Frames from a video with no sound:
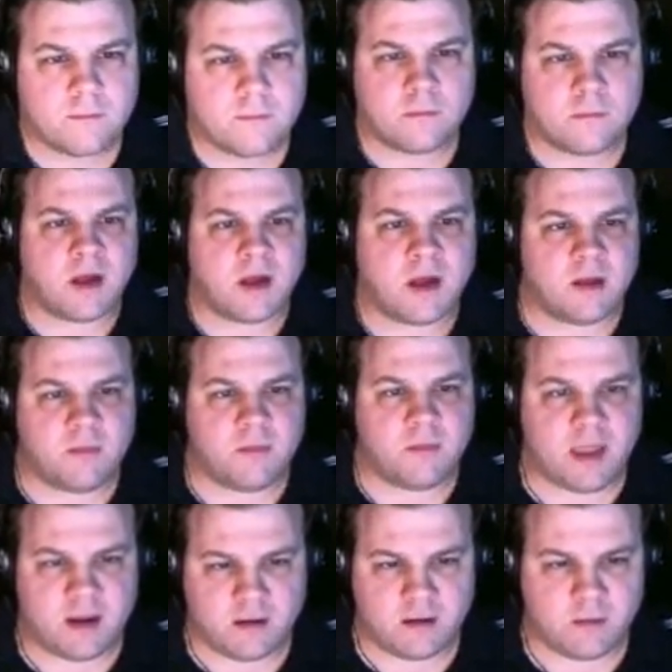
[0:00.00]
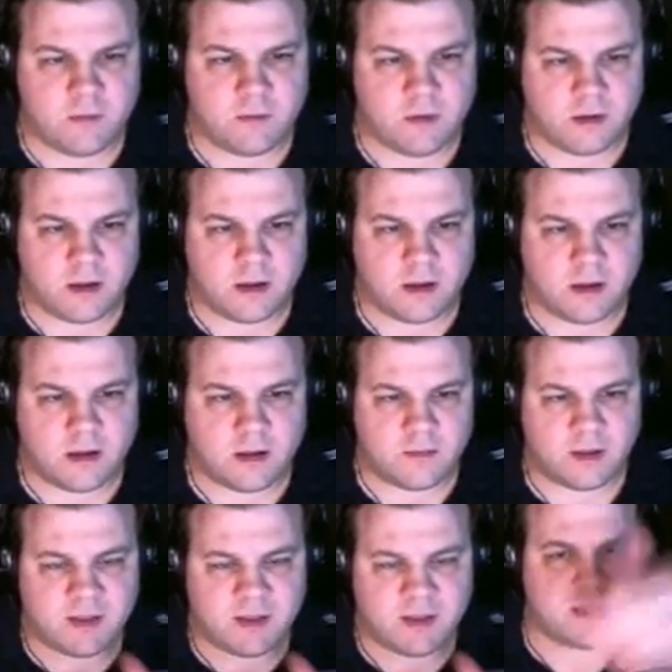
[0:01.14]
Hmm, Automator. I wonder. I'm,
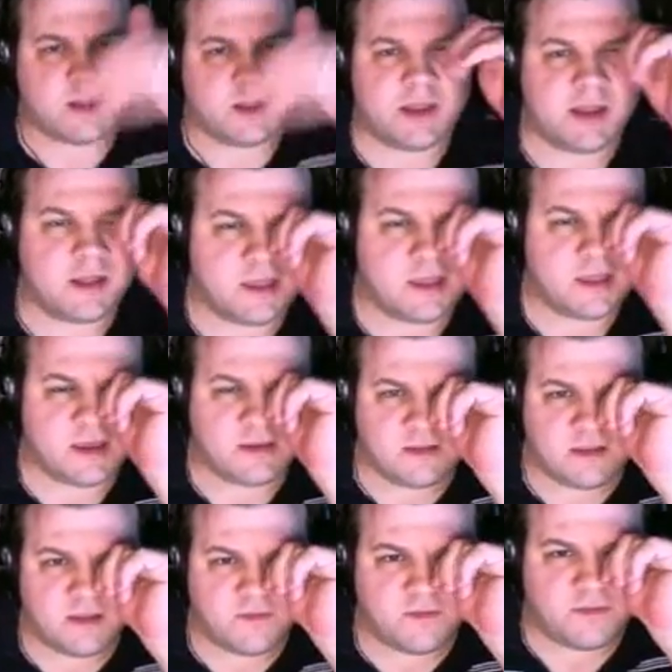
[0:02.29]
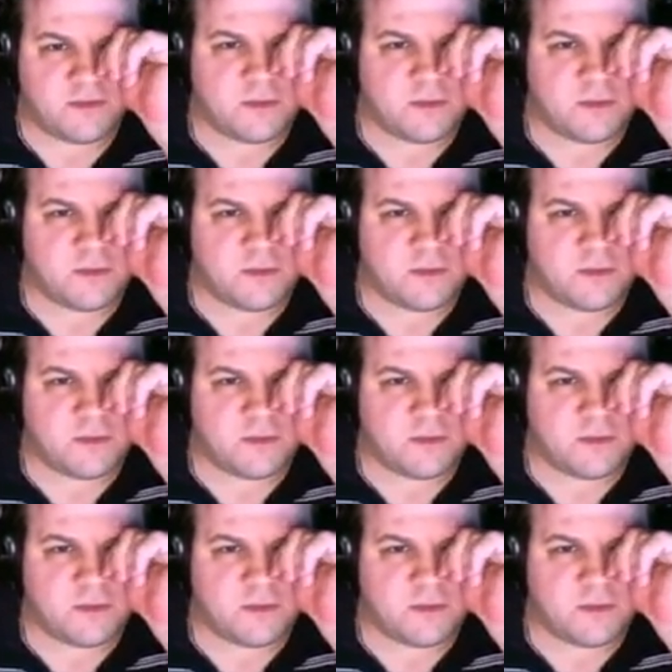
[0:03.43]
I'm kind of looking at things to see if